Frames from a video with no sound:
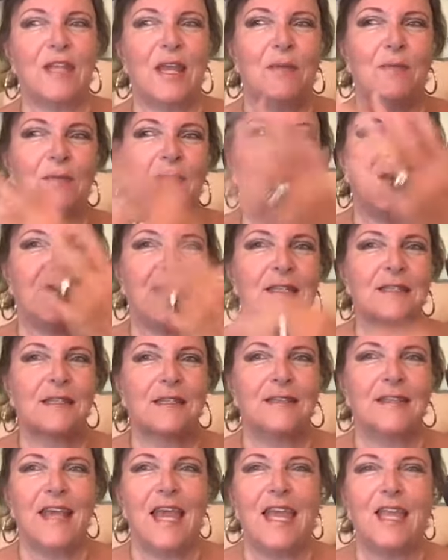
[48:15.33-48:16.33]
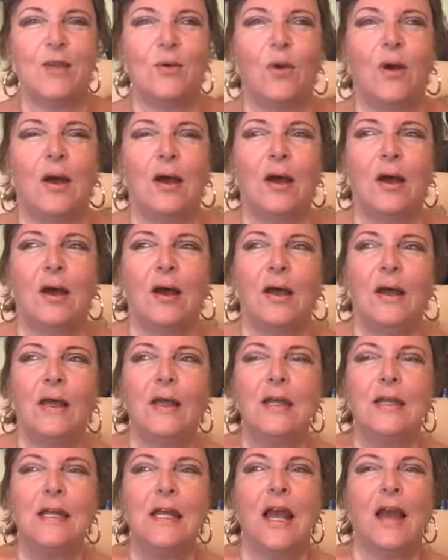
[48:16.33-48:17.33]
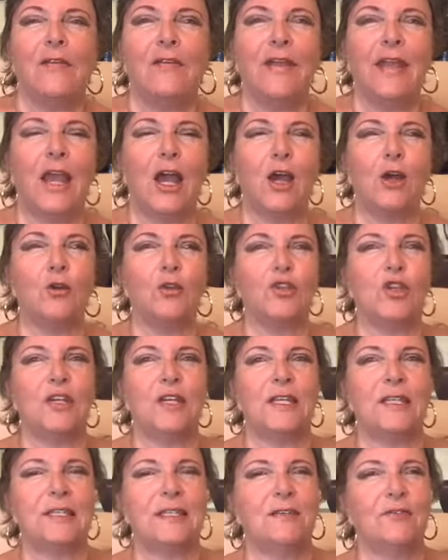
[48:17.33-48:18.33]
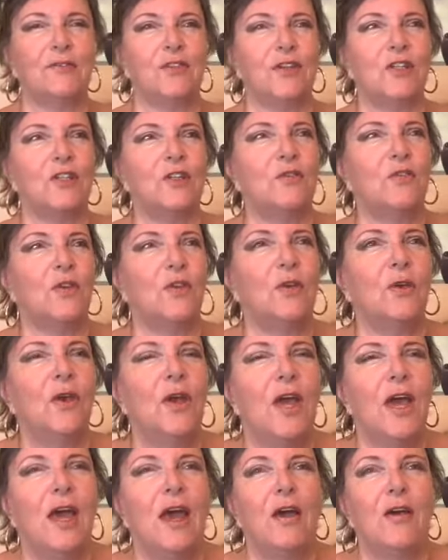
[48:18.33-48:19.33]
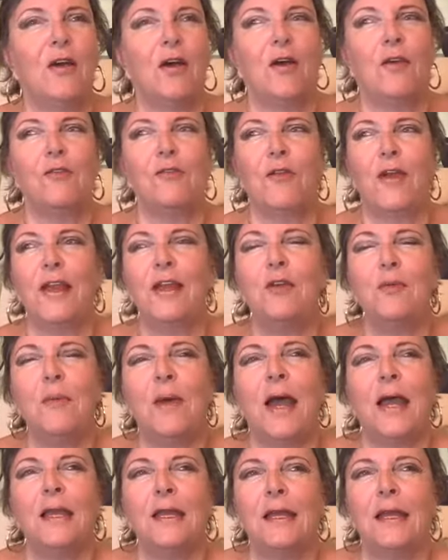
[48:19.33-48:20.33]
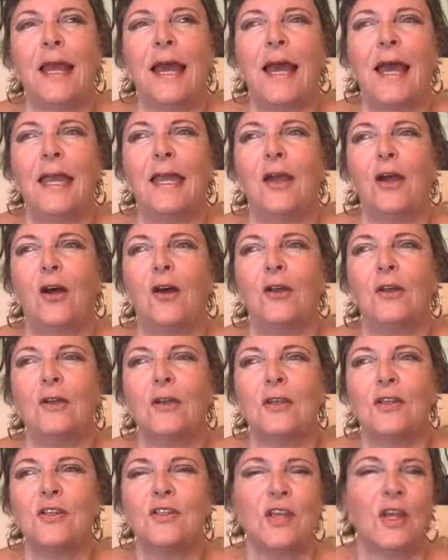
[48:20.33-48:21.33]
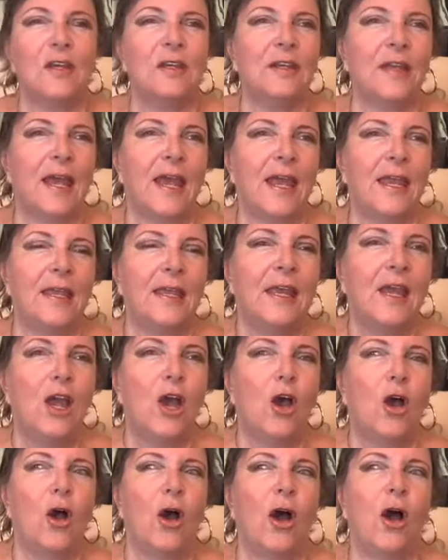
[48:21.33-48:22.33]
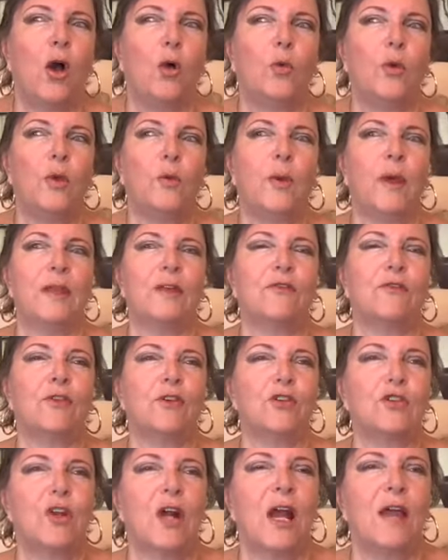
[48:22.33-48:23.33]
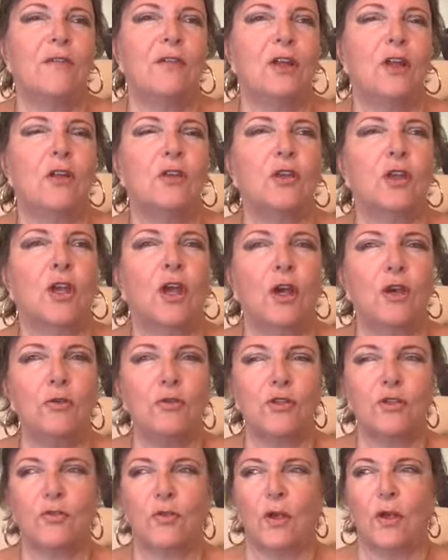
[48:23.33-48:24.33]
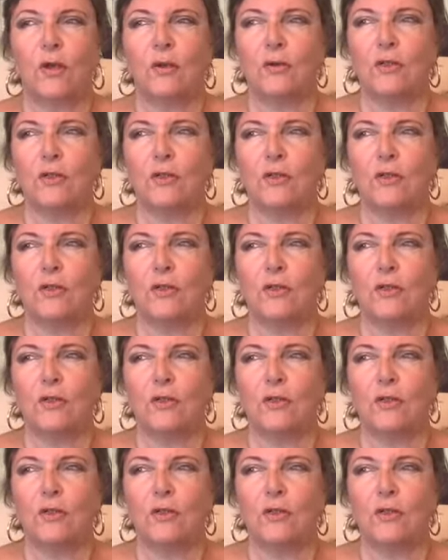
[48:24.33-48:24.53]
10 minutes, and there you are, and the ocean is in front of you. A friend of mine and I, on Sunday, we went for a drive along the coast road.